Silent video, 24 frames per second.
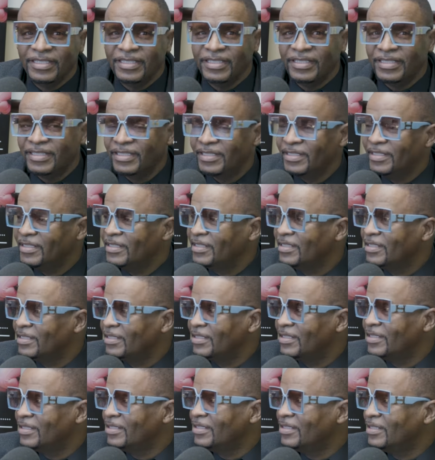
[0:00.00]

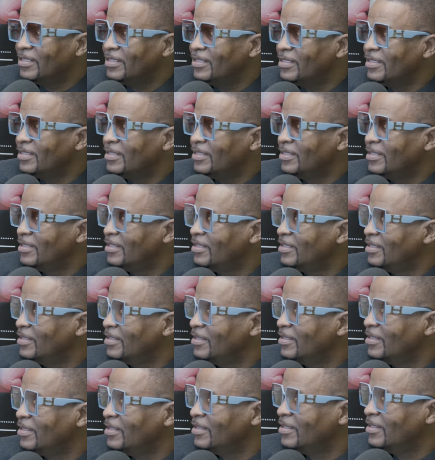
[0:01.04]

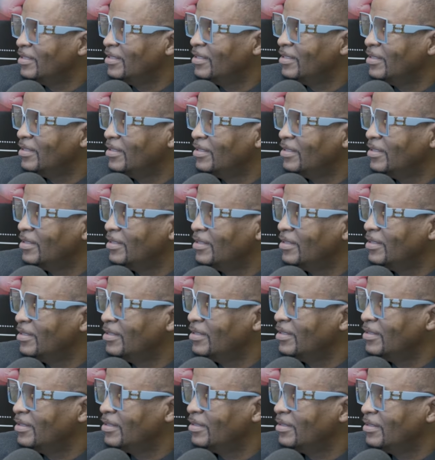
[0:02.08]

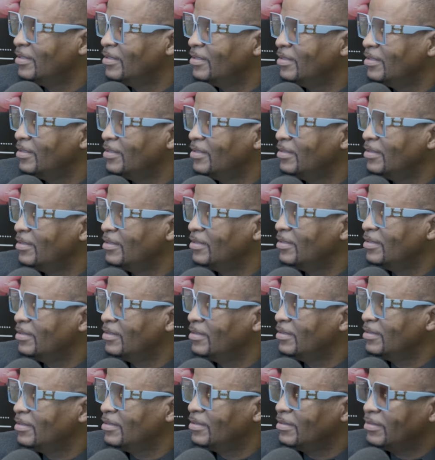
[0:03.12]
No words are spoken by the person on screen.